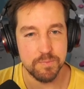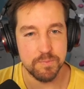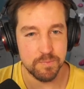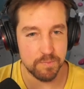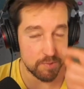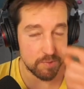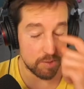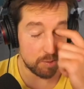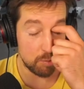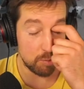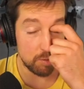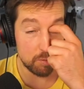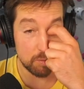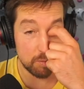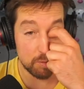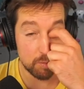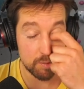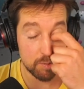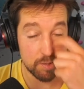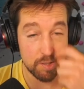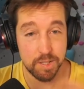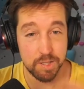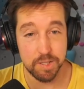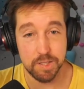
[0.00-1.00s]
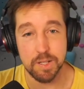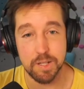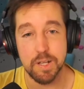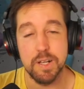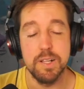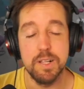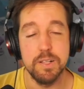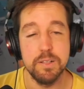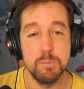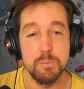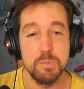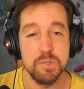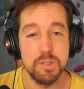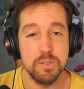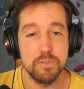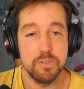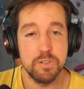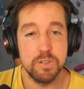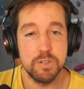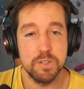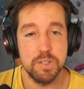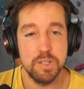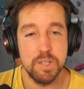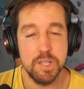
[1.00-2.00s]
So this one was like a little bit of
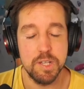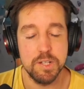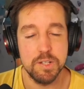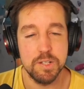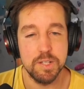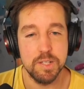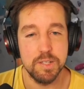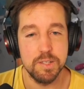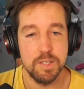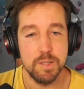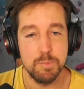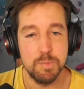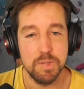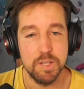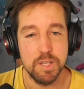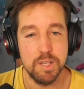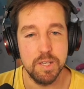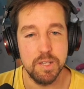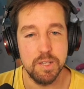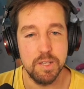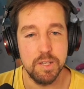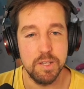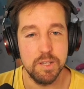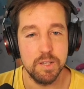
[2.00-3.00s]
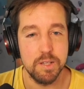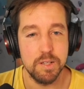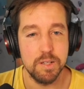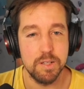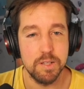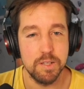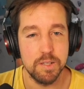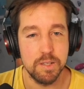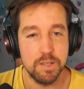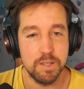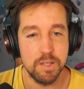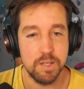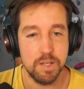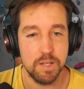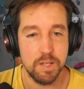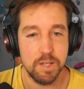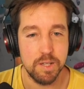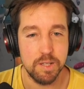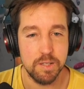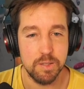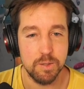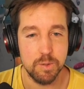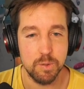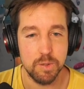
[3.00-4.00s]
coordination at the beginning,
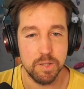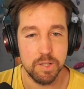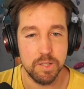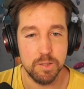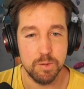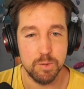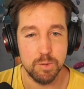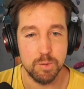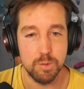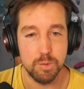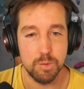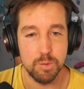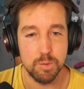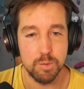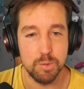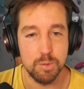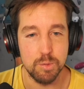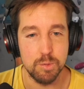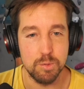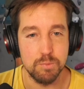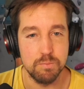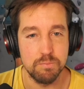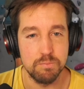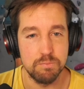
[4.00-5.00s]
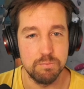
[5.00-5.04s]
then you had to